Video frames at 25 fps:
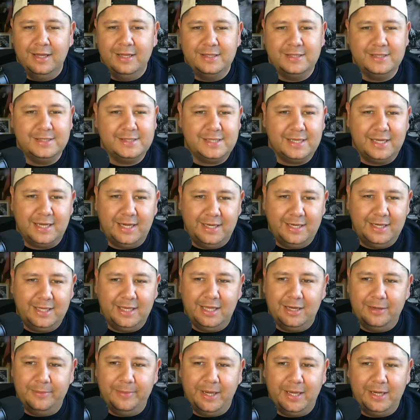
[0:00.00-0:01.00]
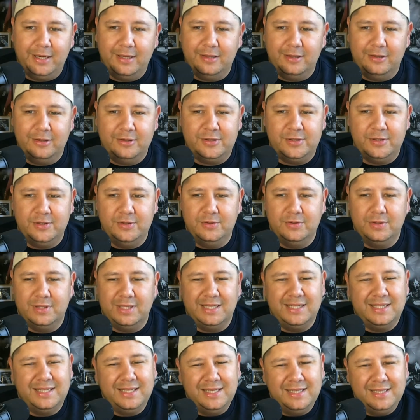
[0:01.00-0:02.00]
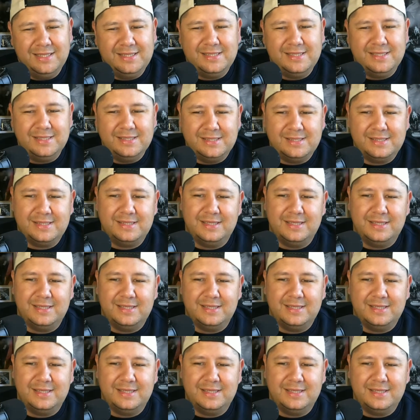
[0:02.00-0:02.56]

just to kind of get him out of there too. Like it's just,